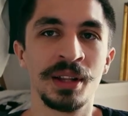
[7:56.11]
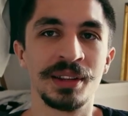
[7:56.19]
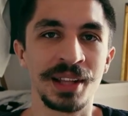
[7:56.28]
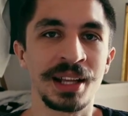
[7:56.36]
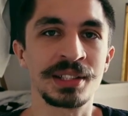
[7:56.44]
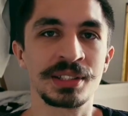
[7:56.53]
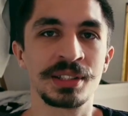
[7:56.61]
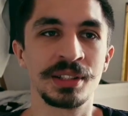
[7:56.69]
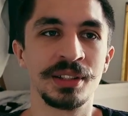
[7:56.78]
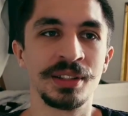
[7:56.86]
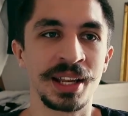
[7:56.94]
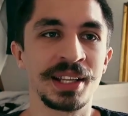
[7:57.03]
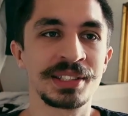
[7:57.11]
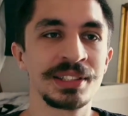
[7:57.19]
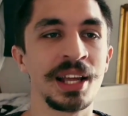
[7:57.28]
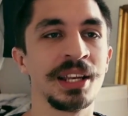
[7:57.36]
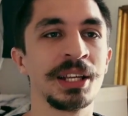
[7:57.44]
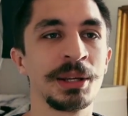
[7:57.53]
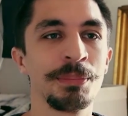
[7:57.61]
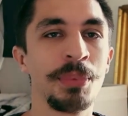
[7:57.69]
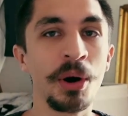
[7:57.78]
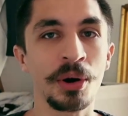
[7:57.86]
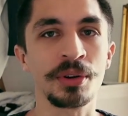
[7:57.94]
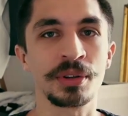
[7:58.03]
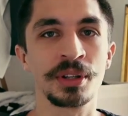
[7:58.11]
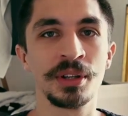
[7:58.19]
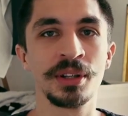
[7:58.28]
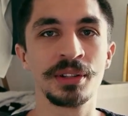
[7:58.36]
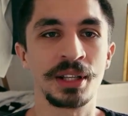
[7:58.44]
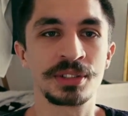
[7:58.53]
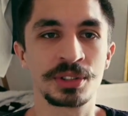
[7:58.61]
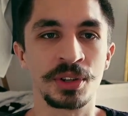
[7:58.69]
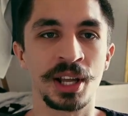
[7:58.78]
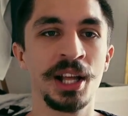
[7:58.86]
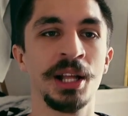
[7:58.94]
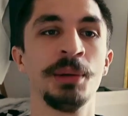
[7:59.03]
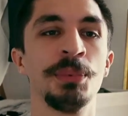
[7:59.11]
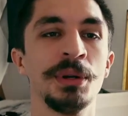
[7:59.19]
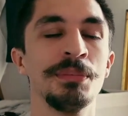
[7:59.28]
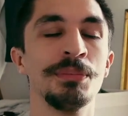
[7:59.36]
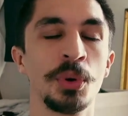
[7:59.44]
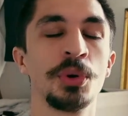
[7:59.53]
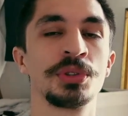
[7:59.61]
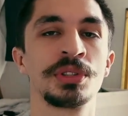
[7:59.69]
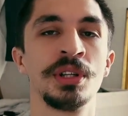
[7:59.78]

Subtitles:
that's that aesthetic part that's gonna help immerse